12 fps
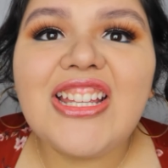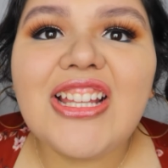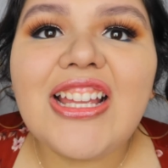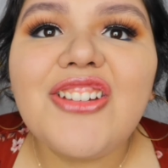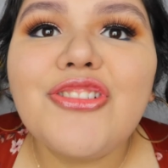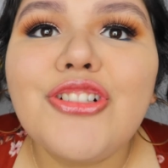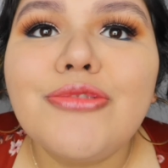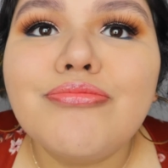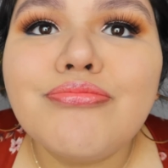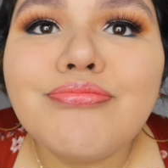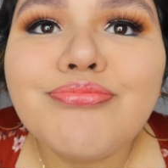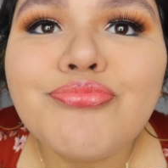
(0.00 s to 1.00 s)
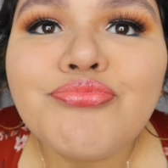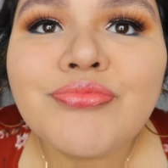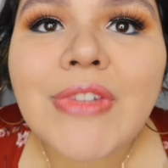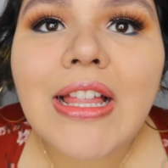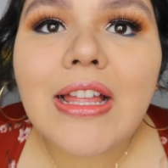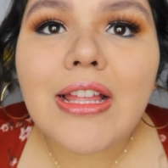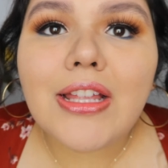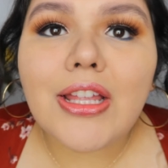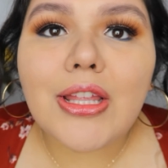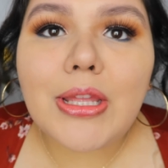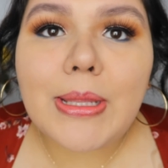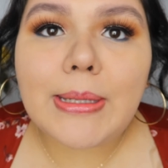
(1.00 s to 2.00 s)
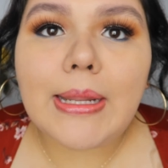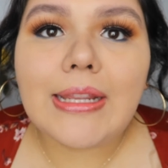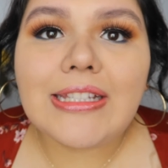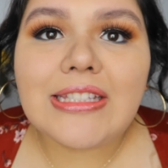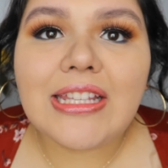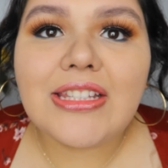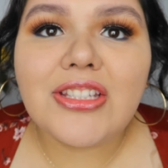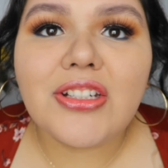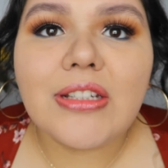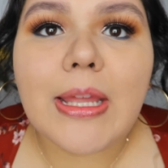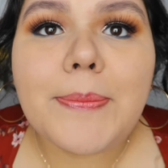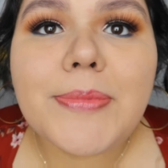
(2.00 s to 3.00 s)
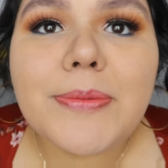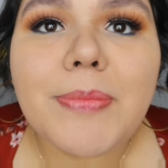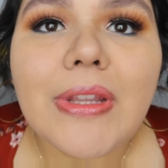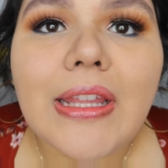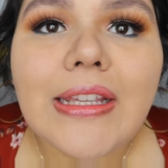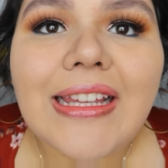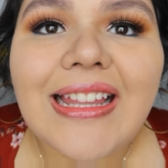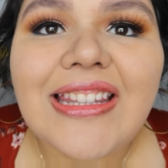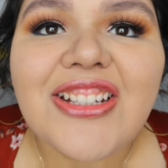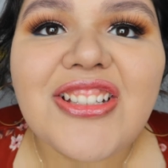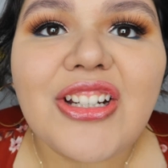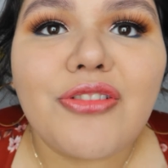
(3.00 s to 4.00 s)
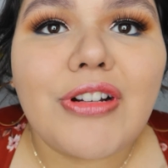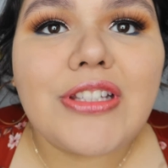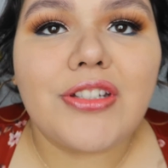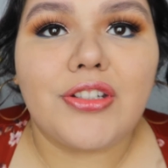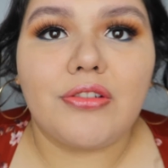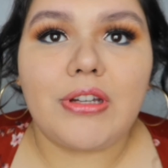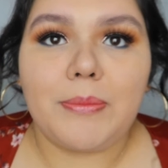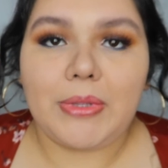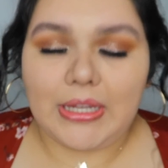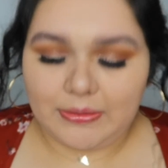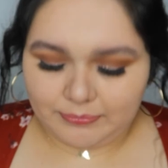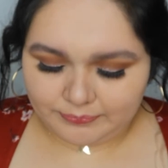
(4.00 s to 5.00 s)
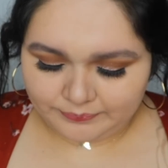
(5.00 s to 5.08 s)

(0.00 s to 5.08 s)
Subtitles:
I don't know, it like tints your lips, but like there's like residue coming out